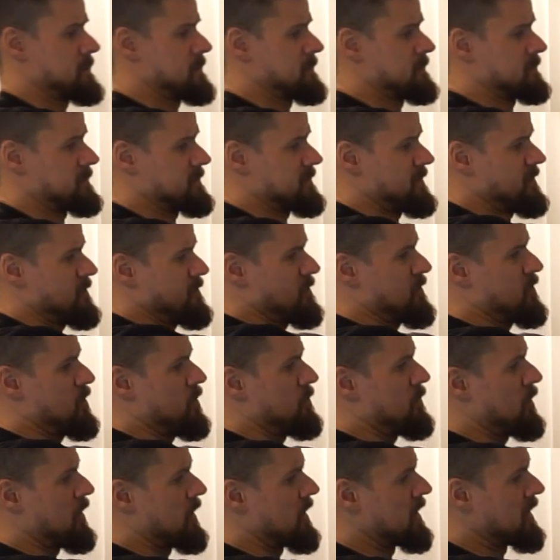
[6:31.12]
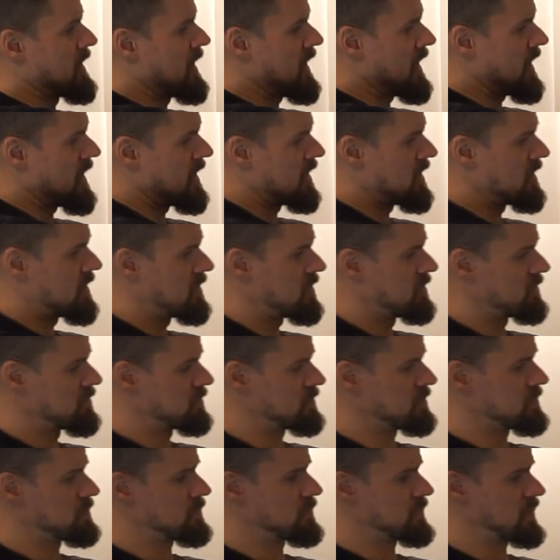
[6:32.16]
So come on, yeah.
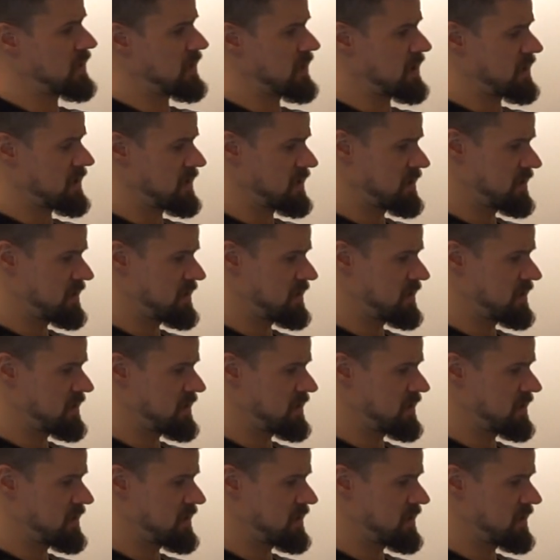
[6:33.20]
Oh yeah.